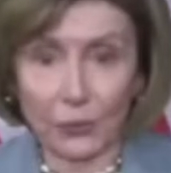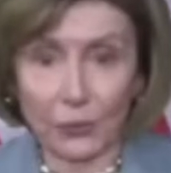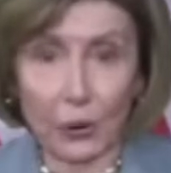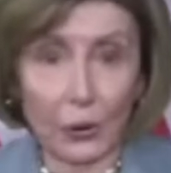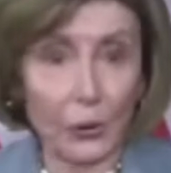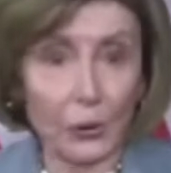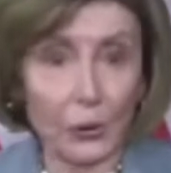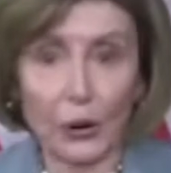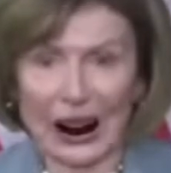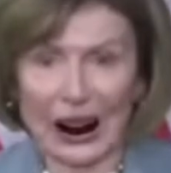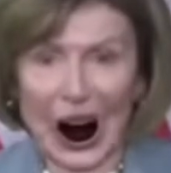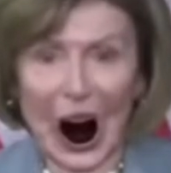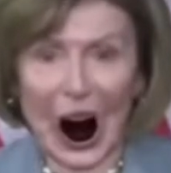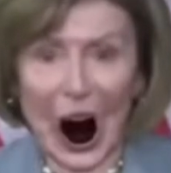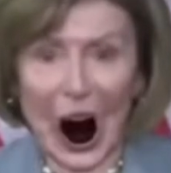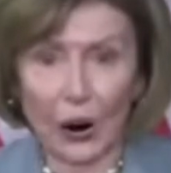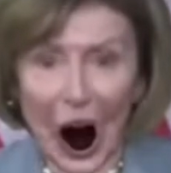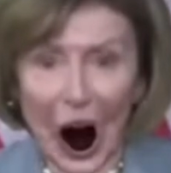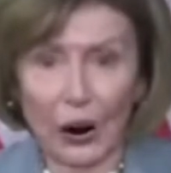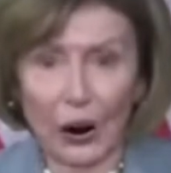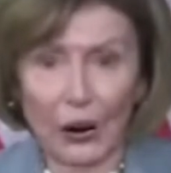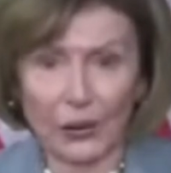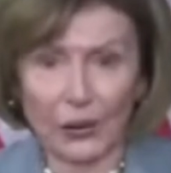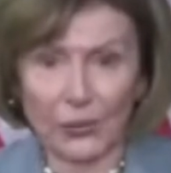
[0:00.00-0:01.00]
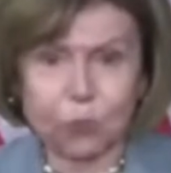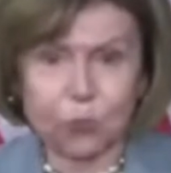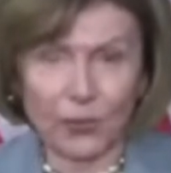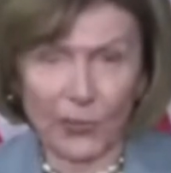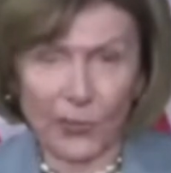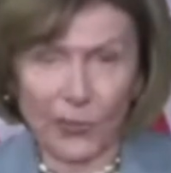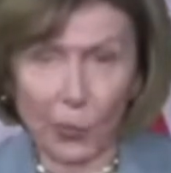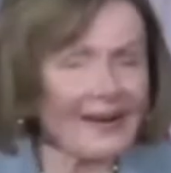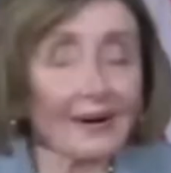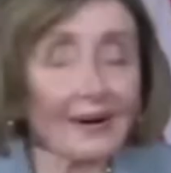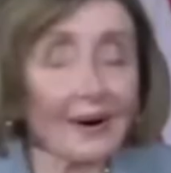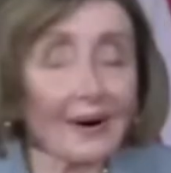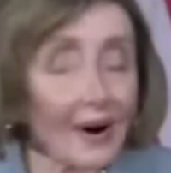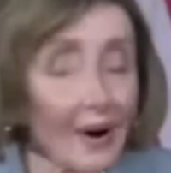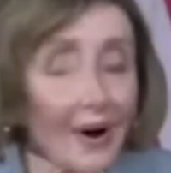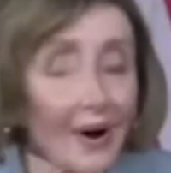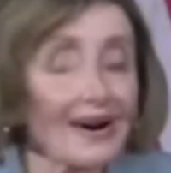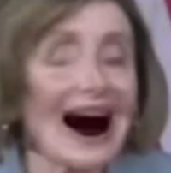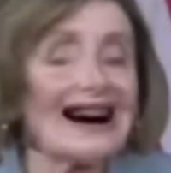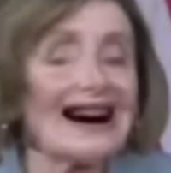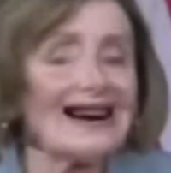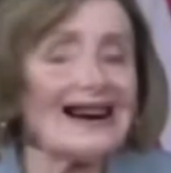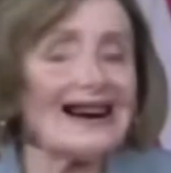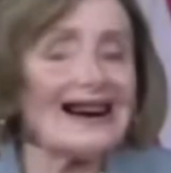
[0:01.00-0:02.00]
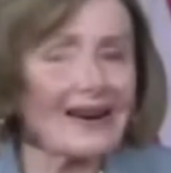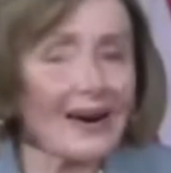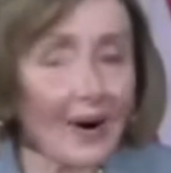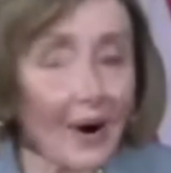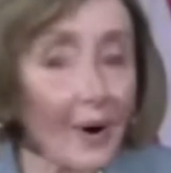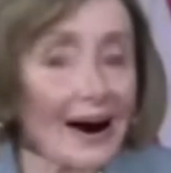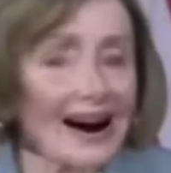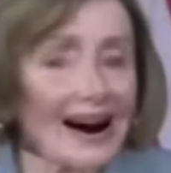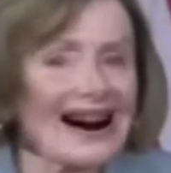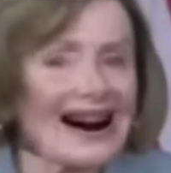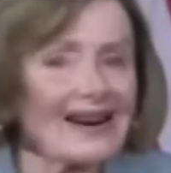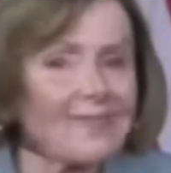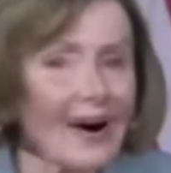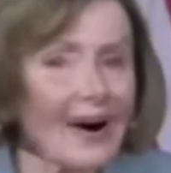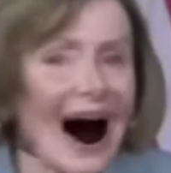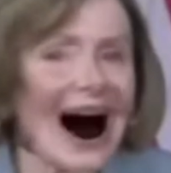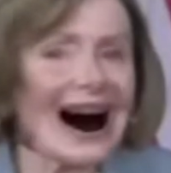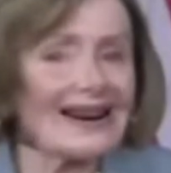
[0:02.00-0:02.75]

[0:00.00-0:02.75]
Louder! You're not doing it right.